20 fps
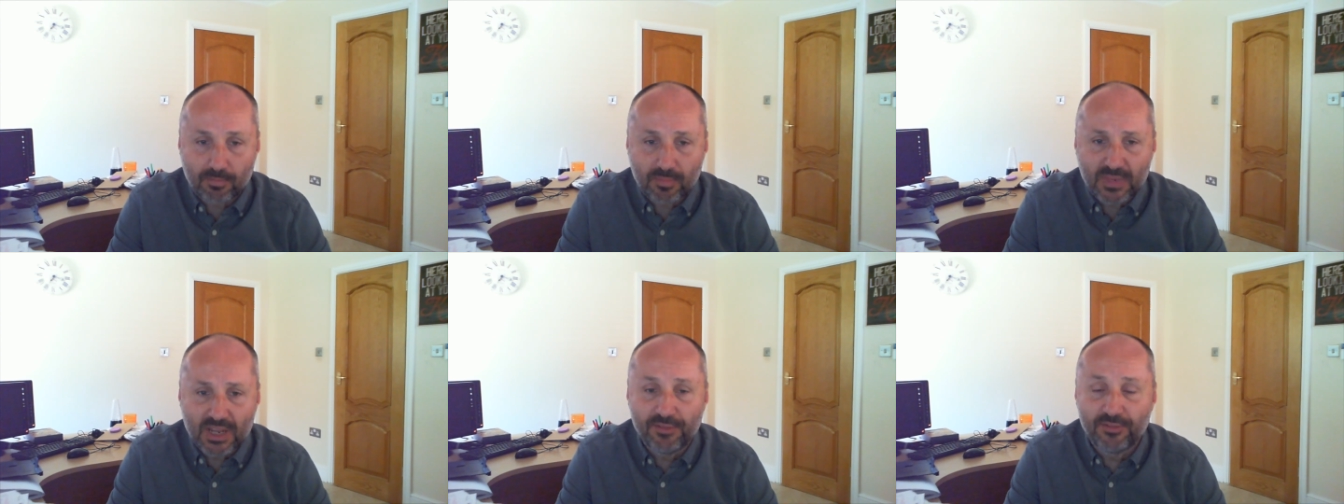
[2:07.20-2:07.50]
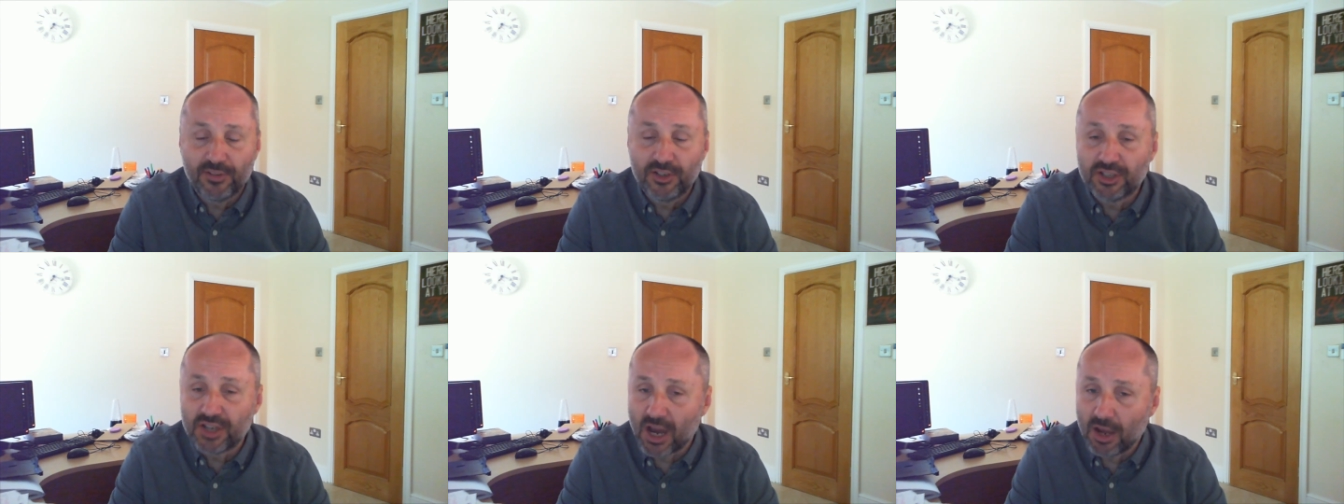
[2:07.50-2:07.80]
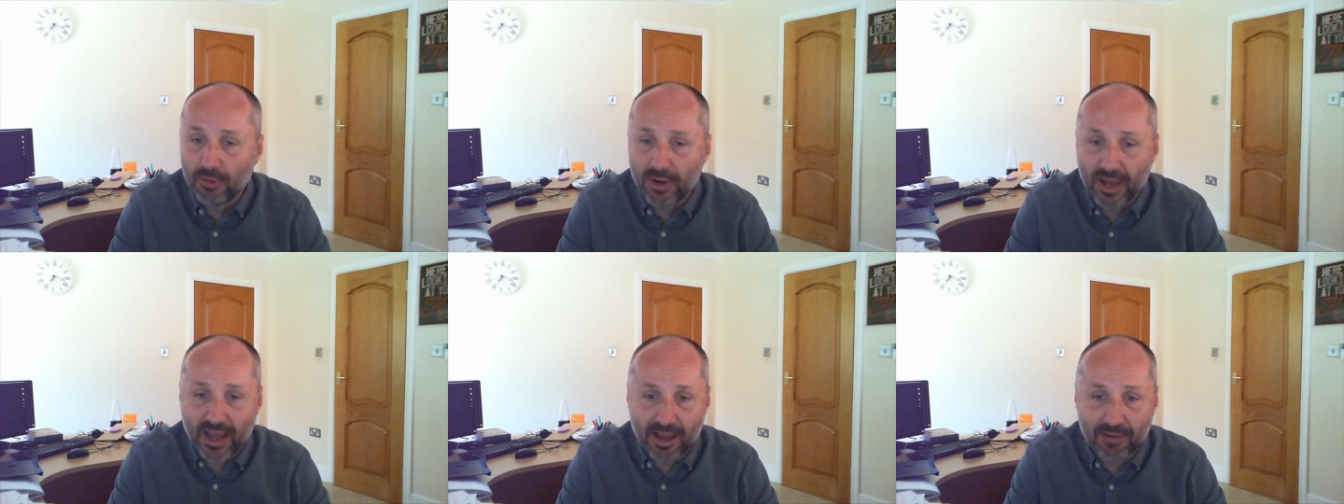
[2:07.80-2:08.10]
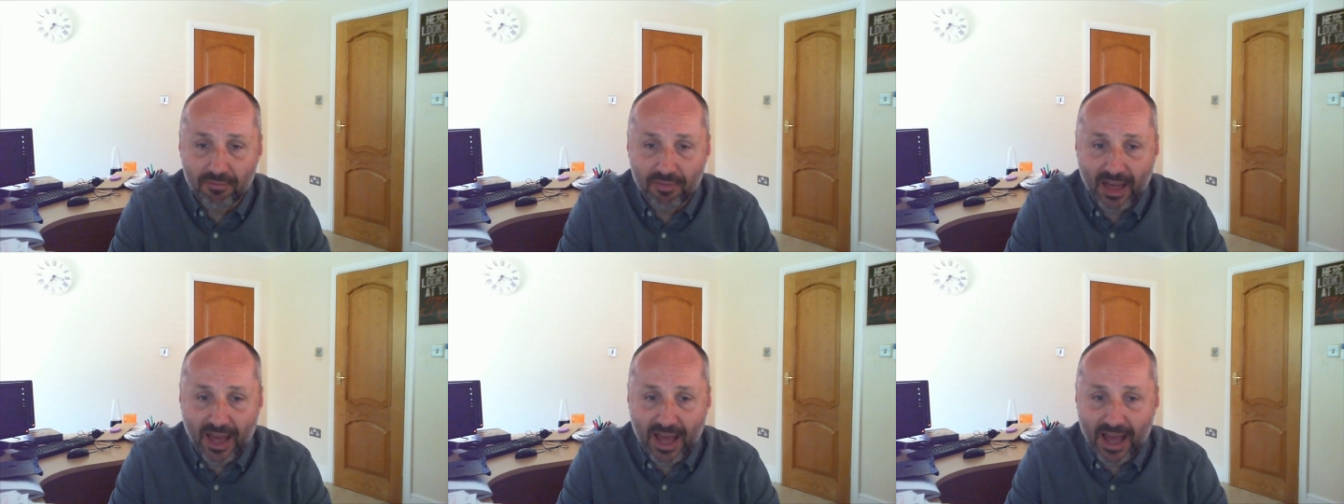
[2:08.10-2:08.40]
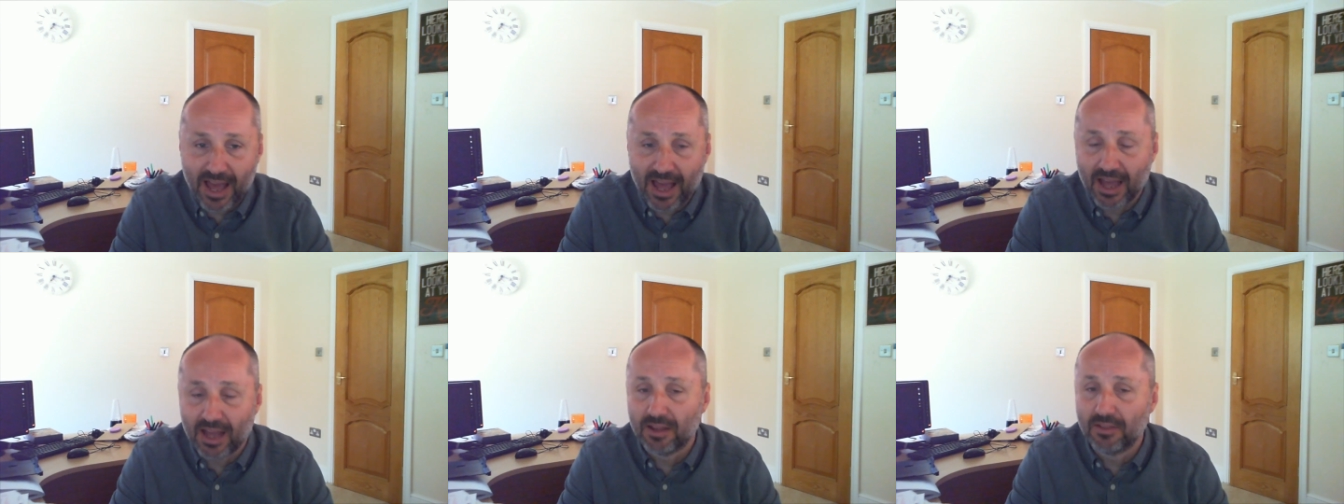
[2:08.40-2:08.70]
If you don't have
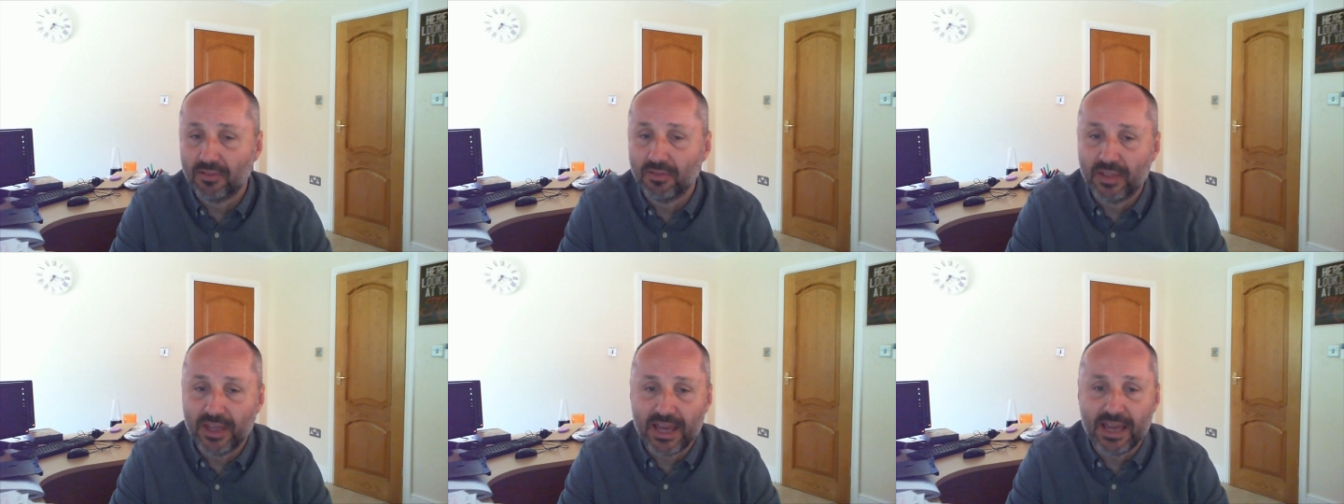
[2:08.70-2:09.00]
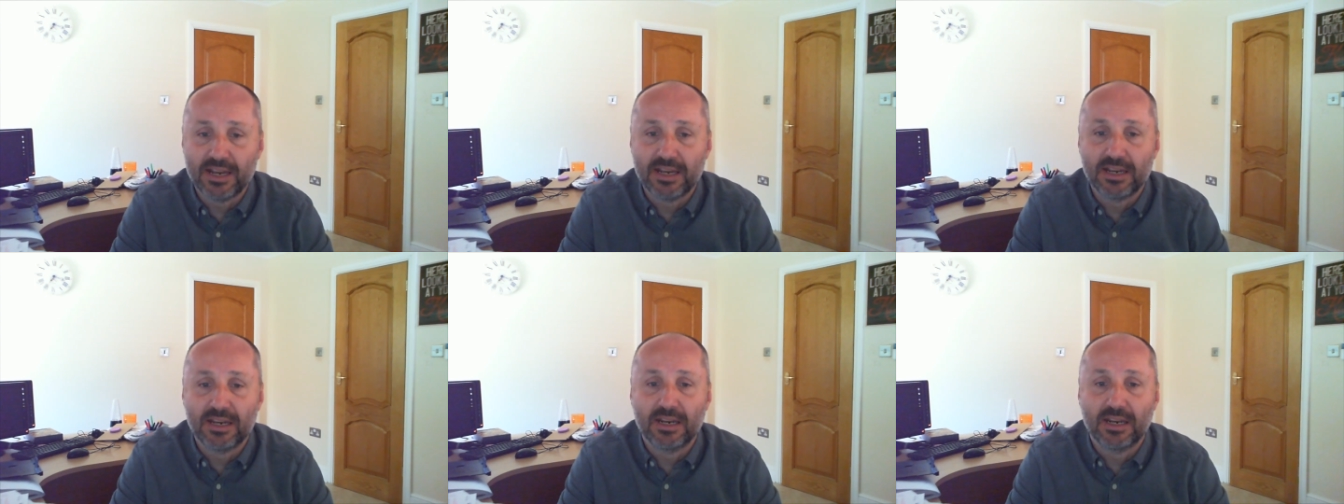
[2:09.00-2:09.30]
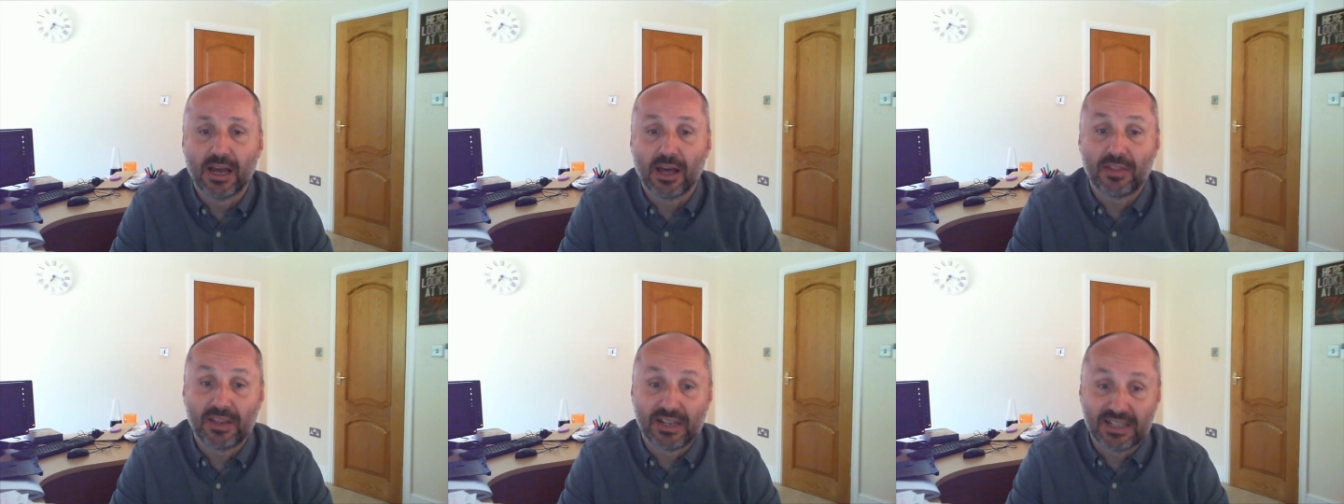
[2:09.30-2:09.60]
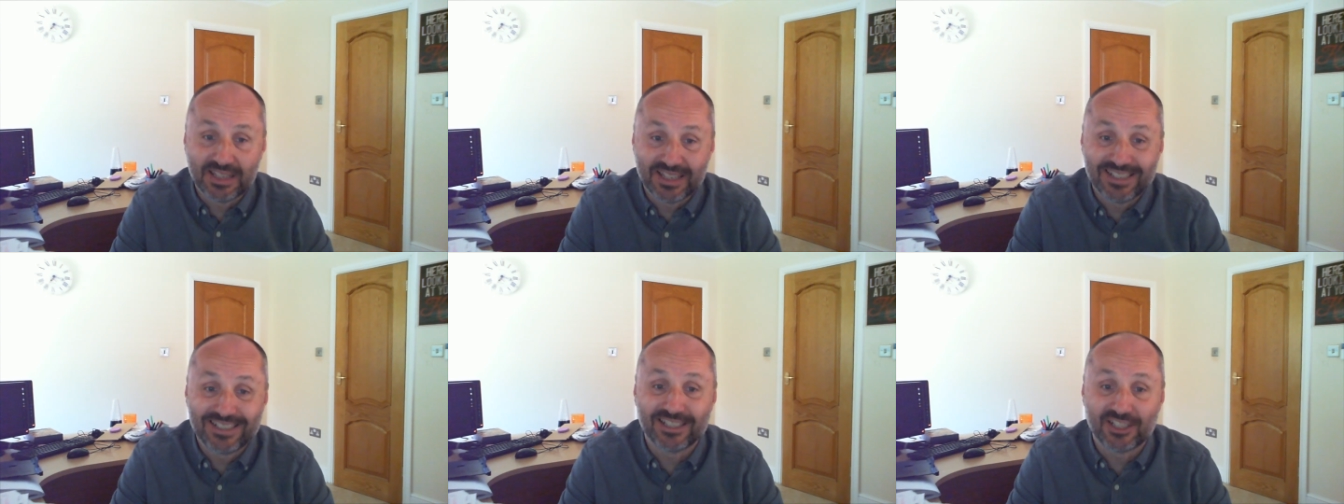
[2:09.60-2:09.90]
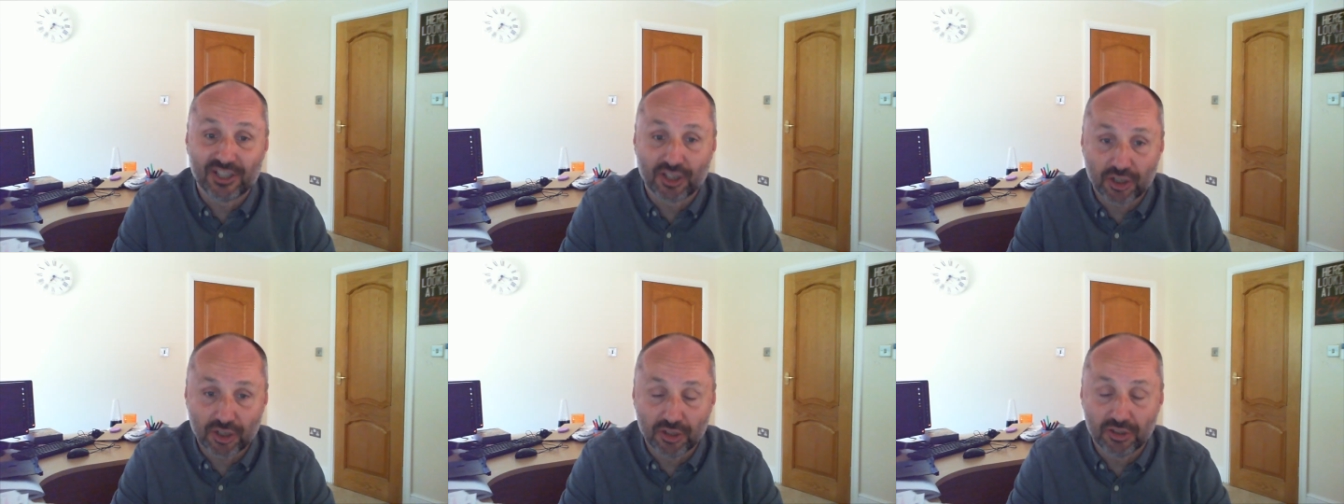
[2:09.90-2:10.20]
that, then I think this is
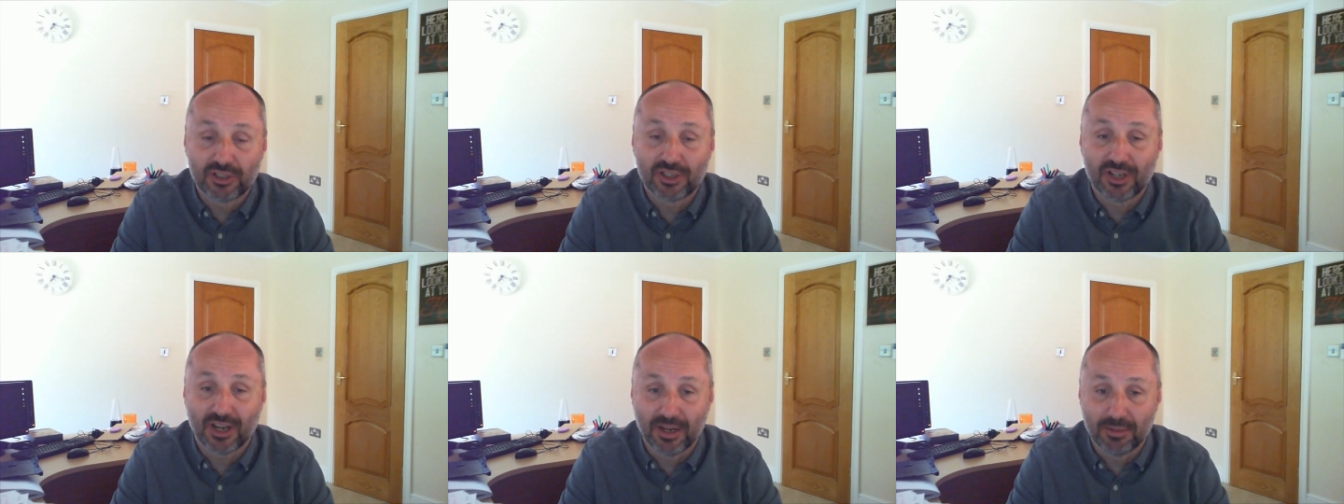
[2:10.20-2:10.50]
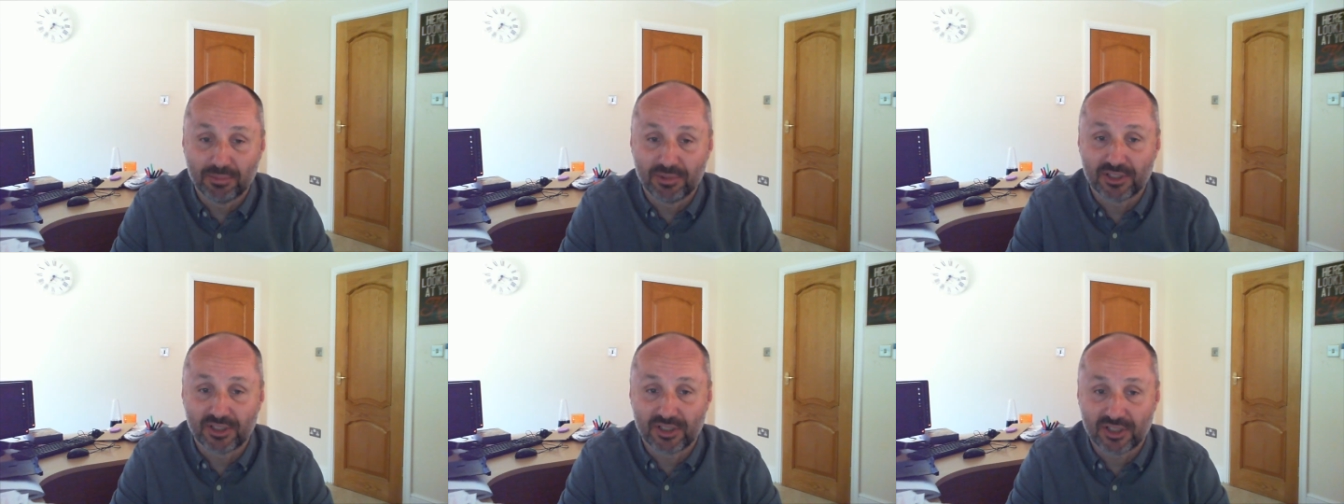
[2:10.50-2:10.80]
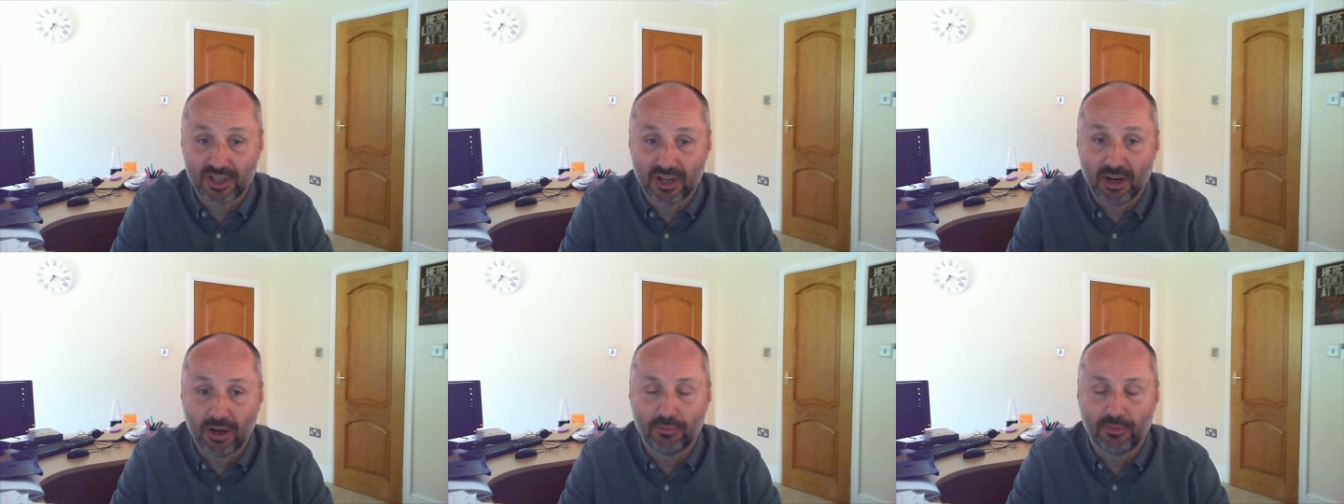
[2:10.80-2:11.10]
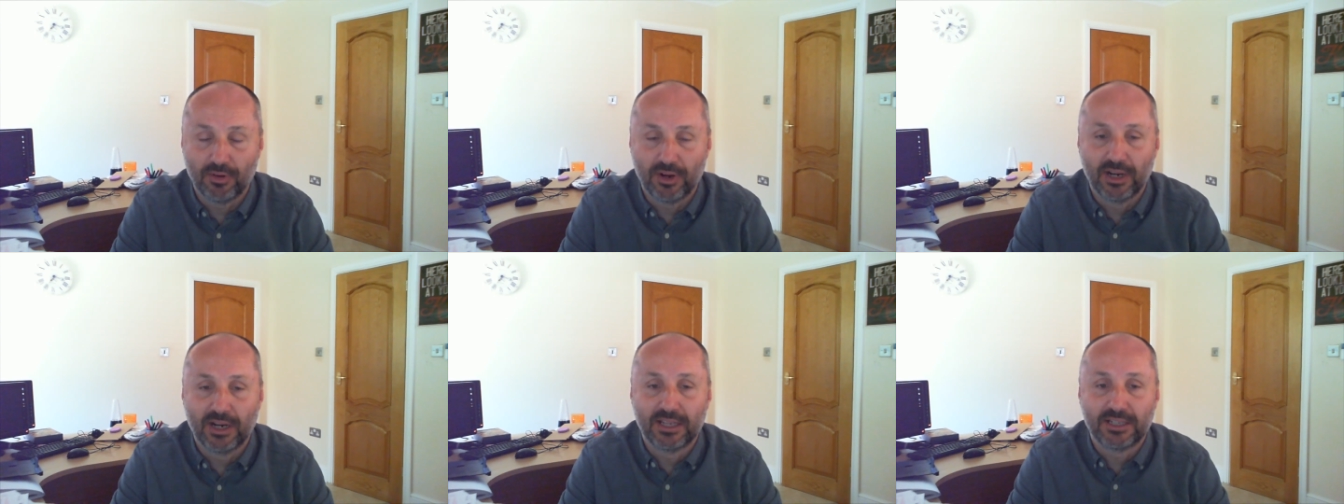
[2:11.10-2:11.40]
a good time to start, really.